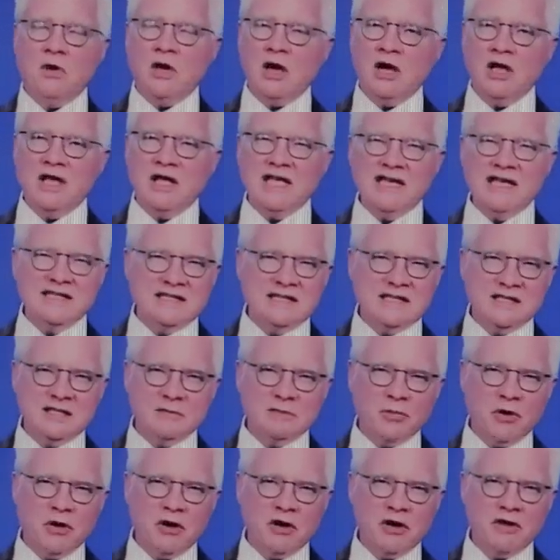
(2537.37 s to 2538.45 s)
Is this
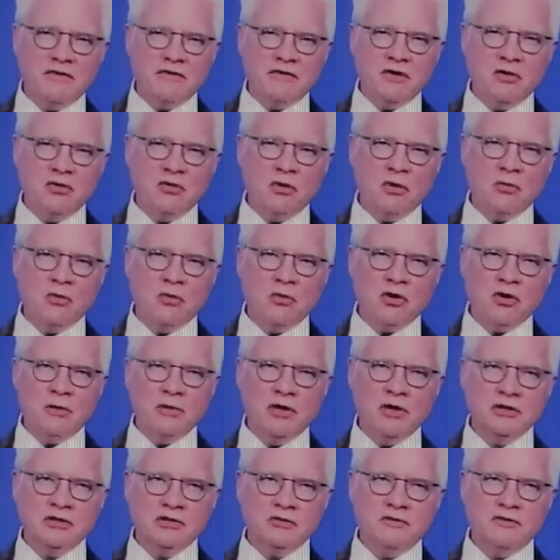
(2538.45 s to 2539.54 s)
part of the normal
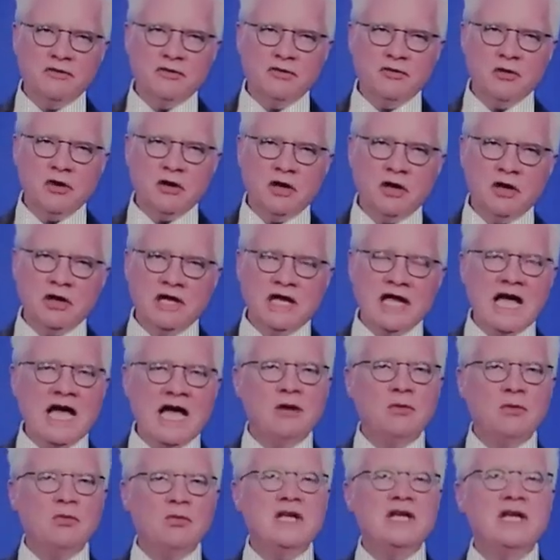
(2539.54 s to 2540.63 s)
commensal flora?
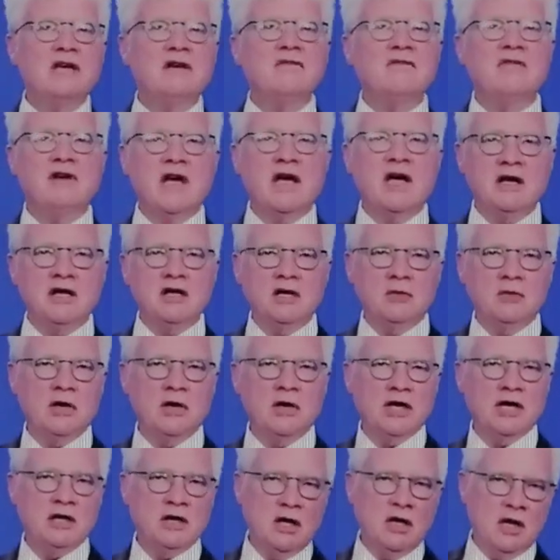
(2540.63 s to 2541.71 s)
Can we
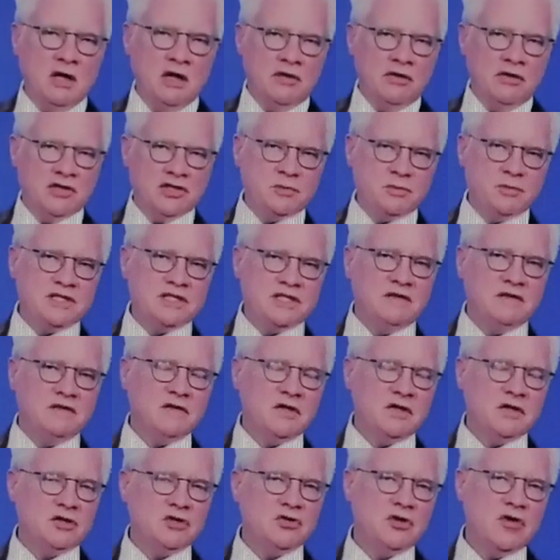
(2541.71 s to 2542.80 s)
evaluate the
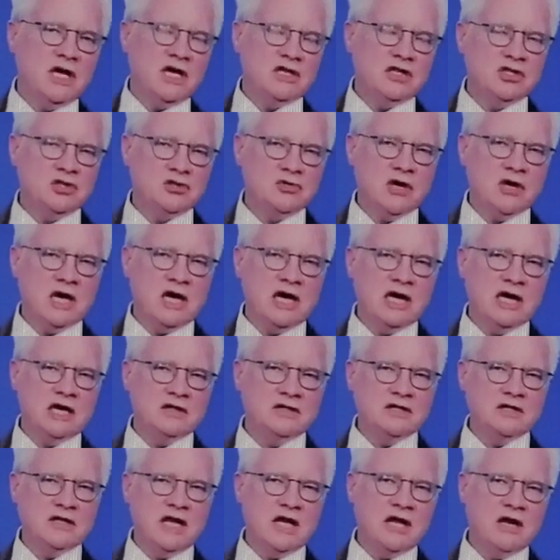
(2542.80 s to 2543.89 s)
specific
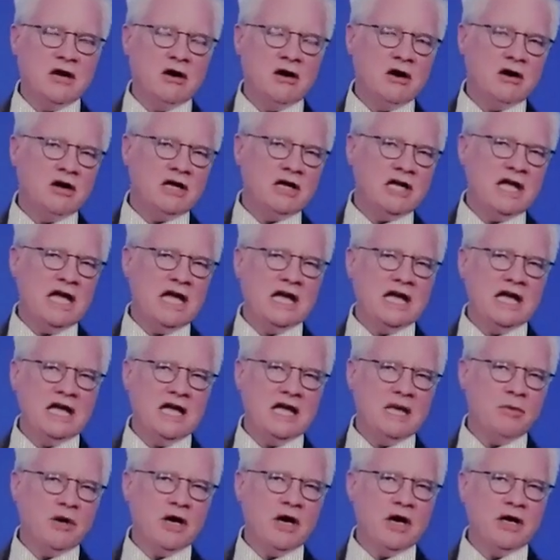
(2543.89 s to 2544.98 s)
strains that are
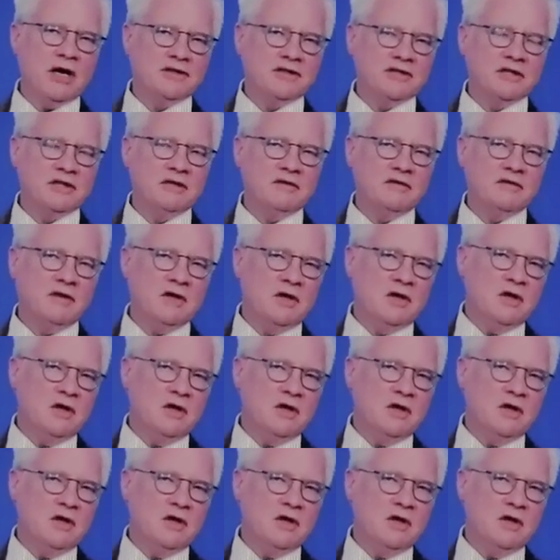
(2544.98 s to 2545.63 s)
KA positive,